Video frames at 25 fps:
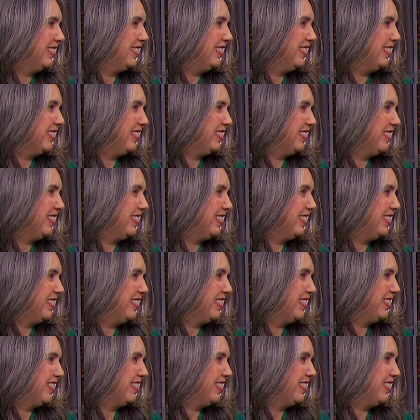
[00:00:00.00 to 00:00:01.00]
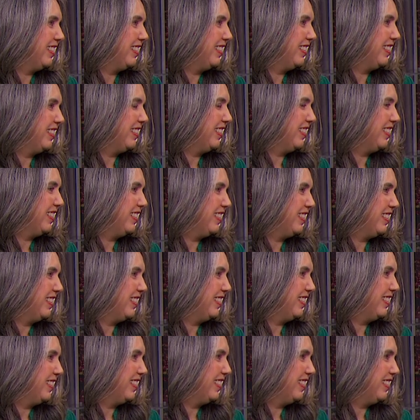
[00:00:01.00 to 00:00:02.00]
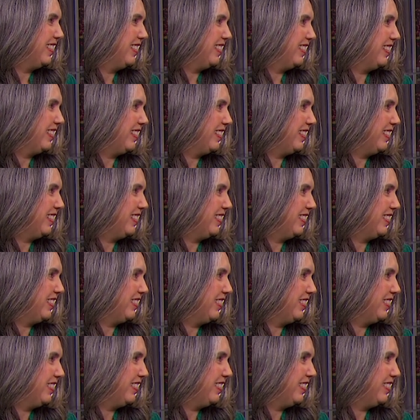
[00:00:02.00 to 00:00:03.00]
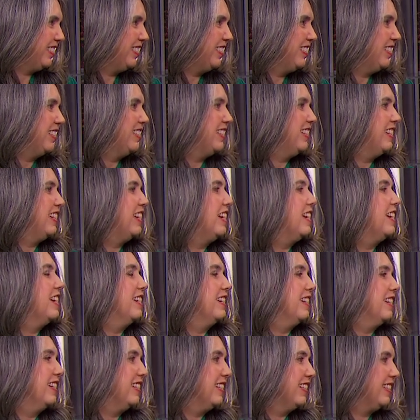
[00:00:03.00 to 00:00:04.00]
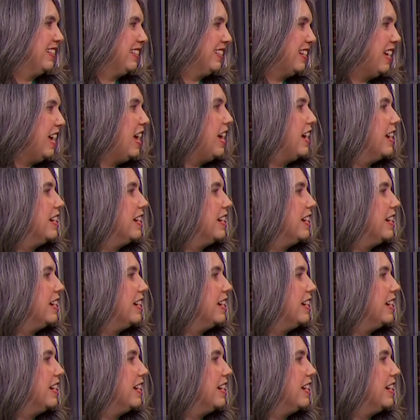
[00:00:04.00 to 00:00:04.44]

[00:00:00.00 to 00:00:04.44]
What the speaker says: The person shown says nothing.